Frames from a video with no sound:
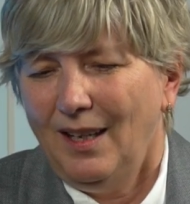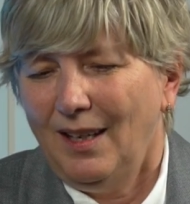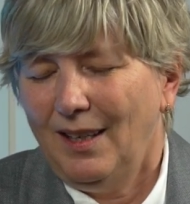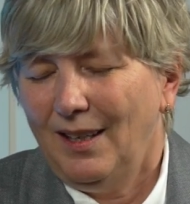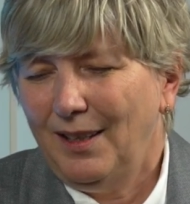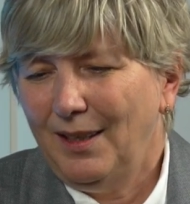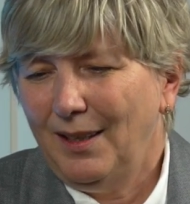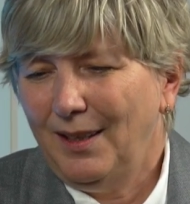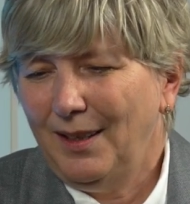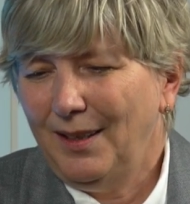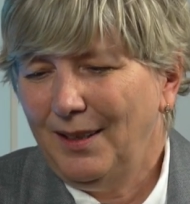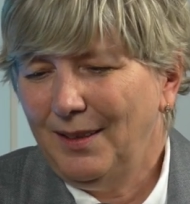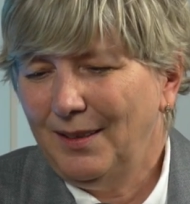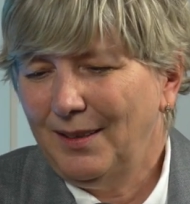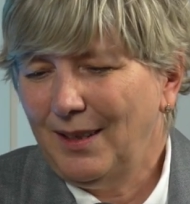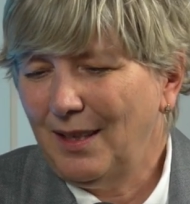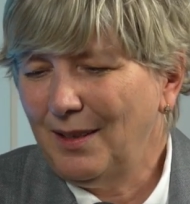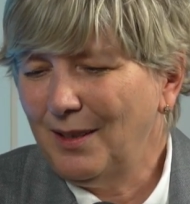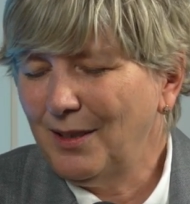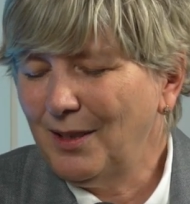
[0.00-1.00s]
I
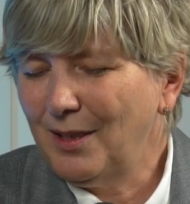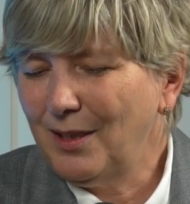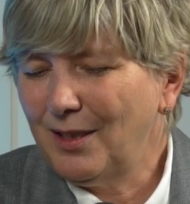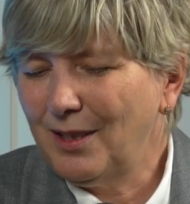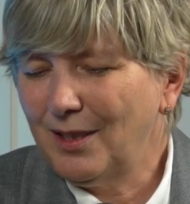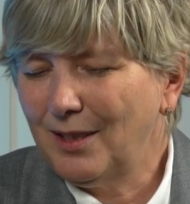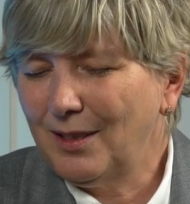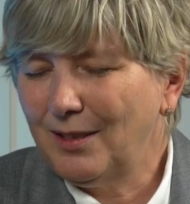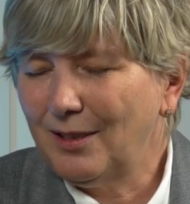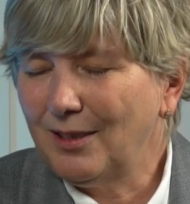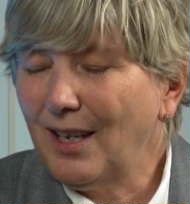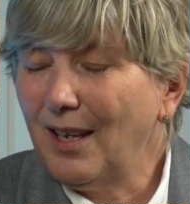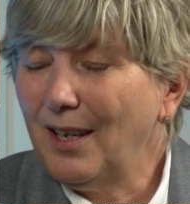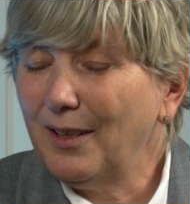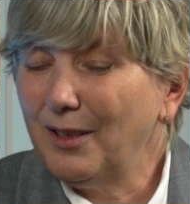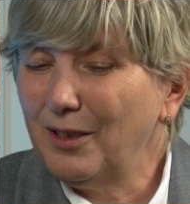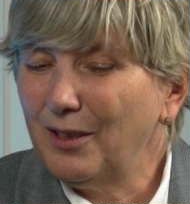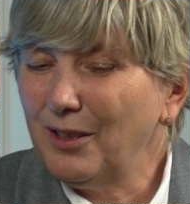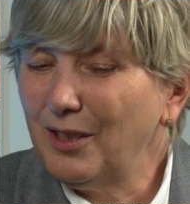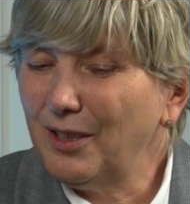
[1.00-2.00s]
then
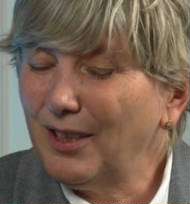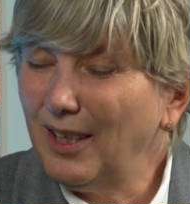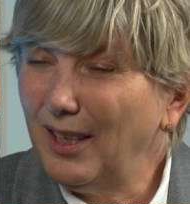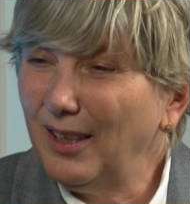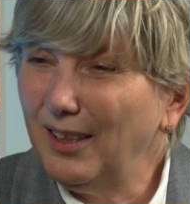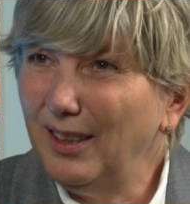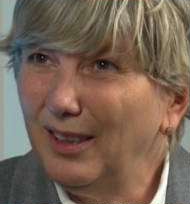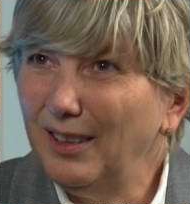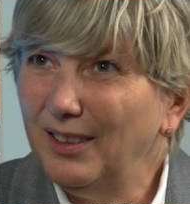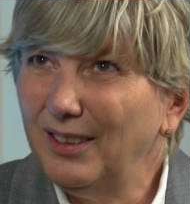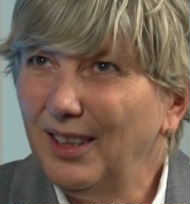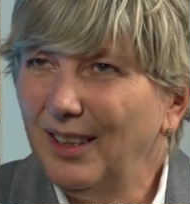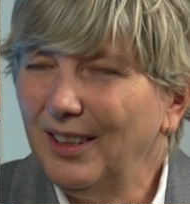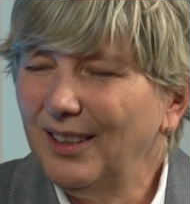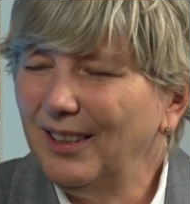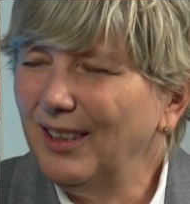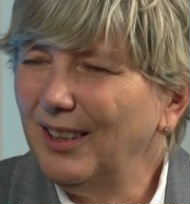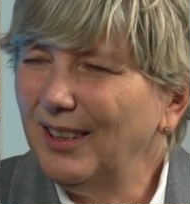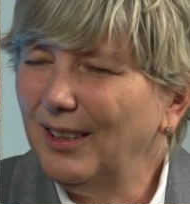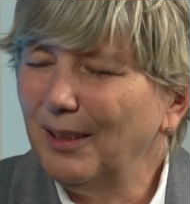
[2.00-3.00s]
started studying
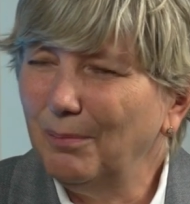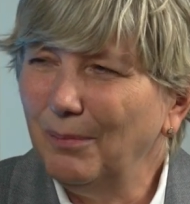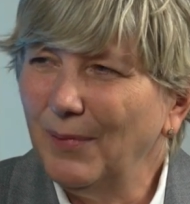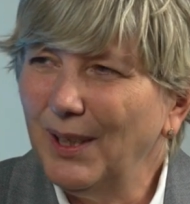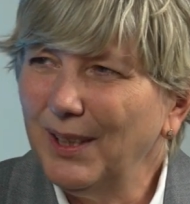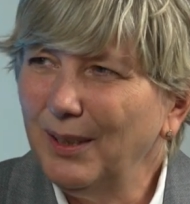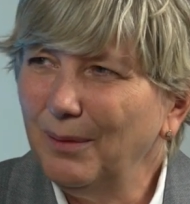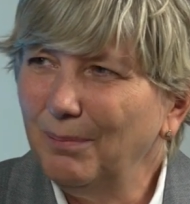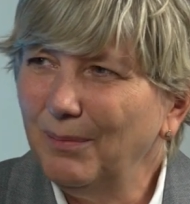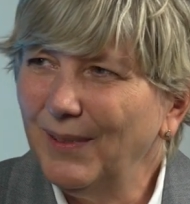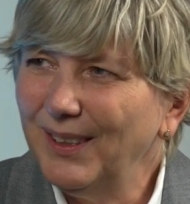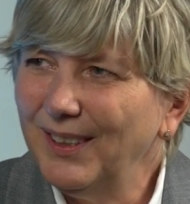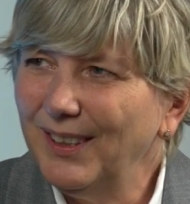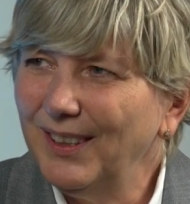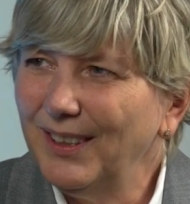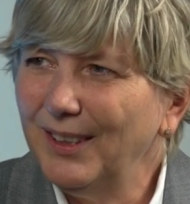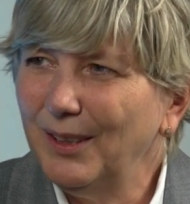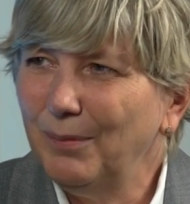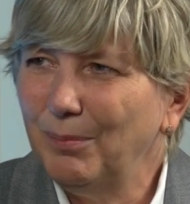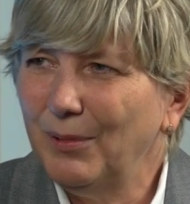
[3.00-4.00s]
technical
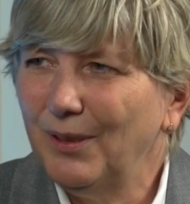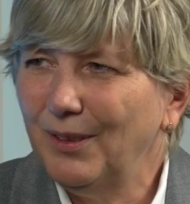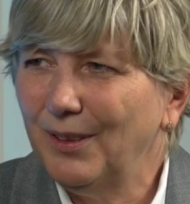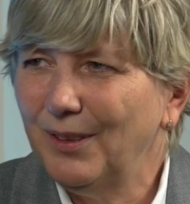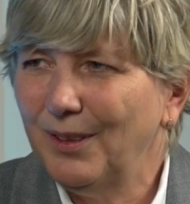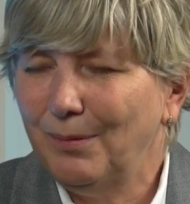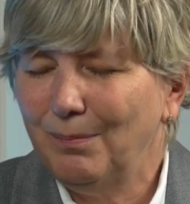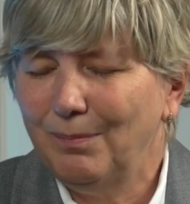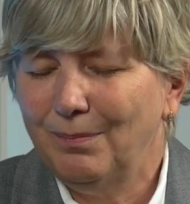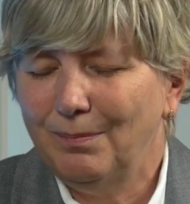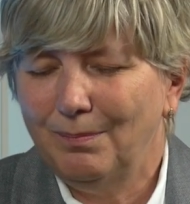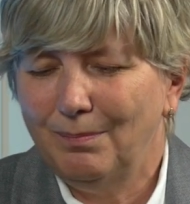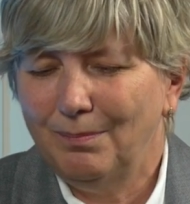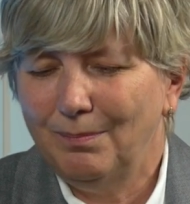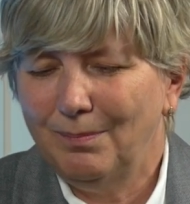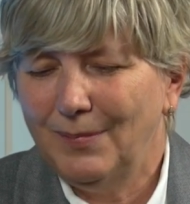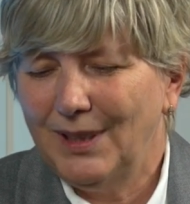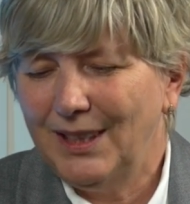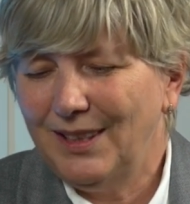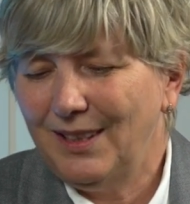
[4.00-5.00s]
mathematics, because
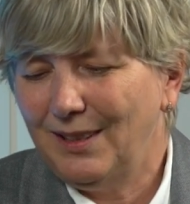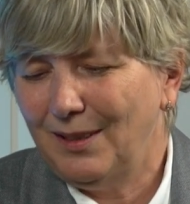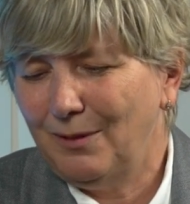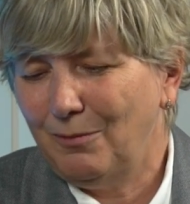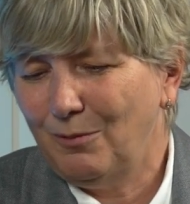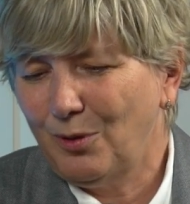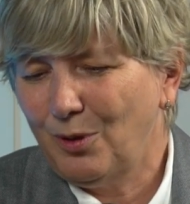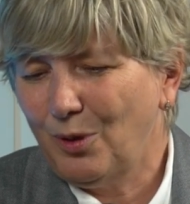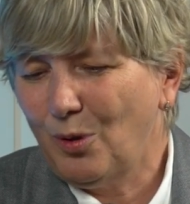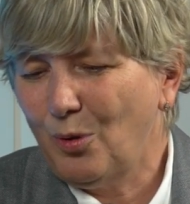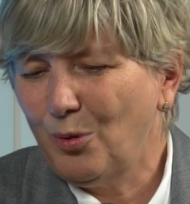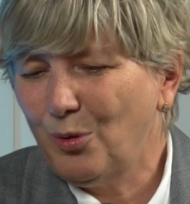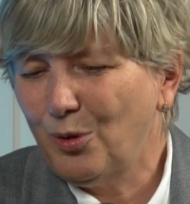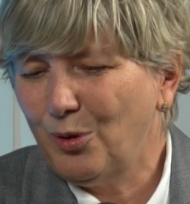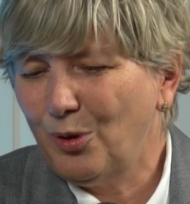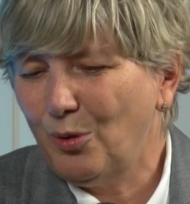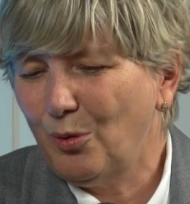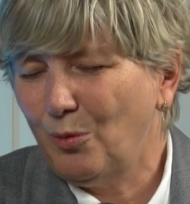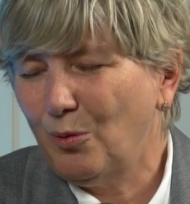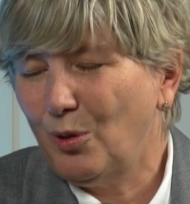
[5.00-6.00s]
math was
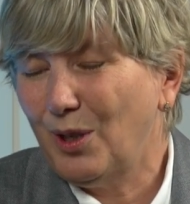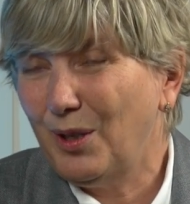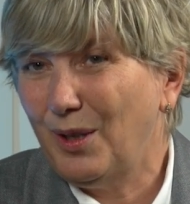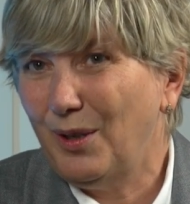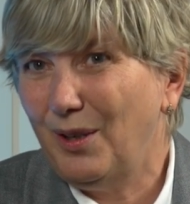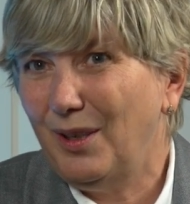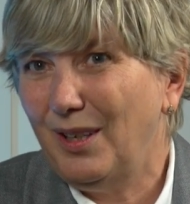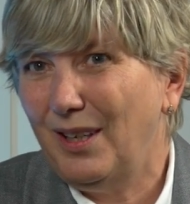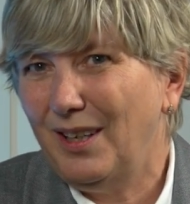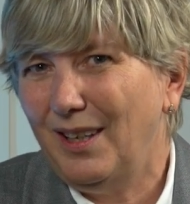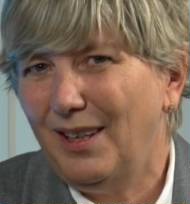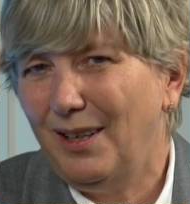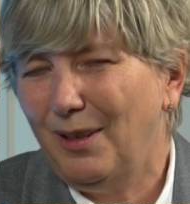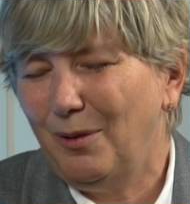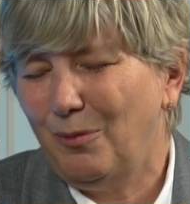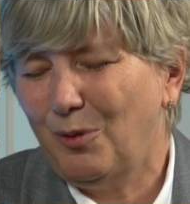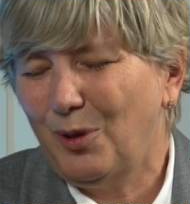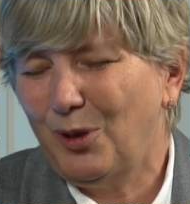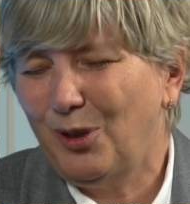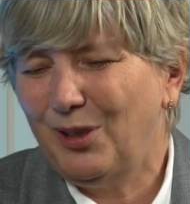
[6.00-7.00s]
also
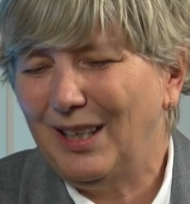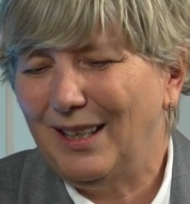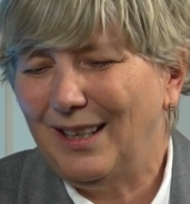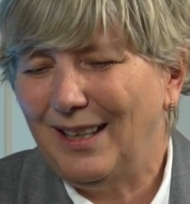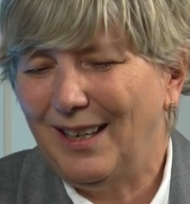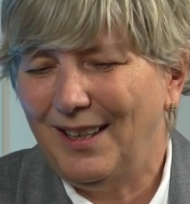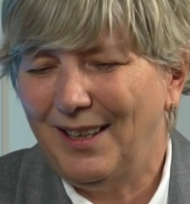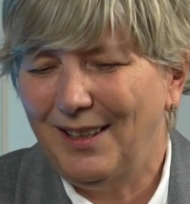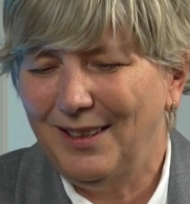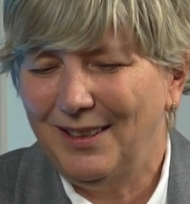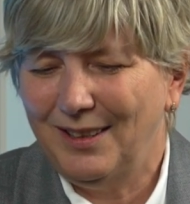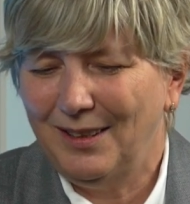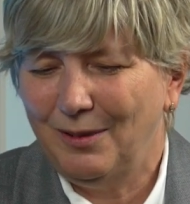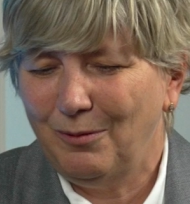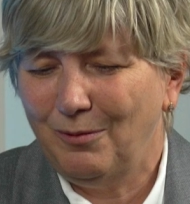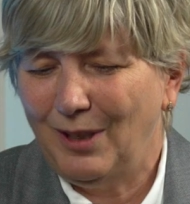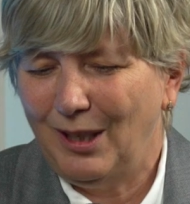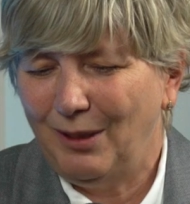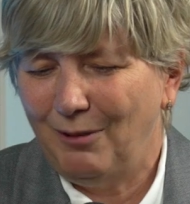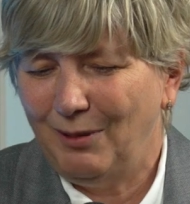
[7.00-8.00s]
one thing I
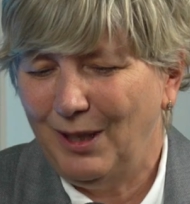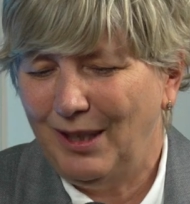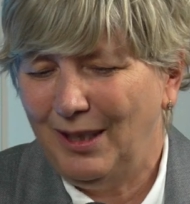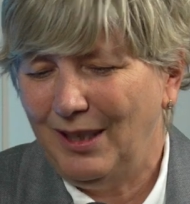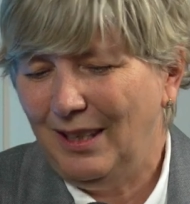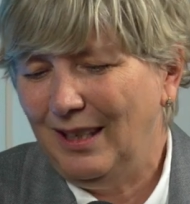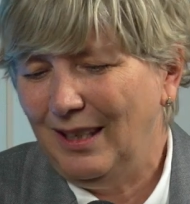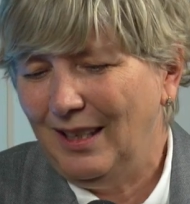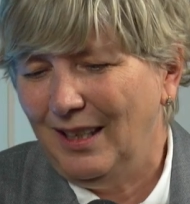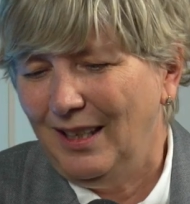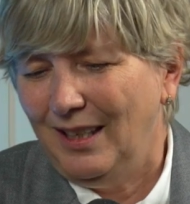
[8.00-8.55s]
did very,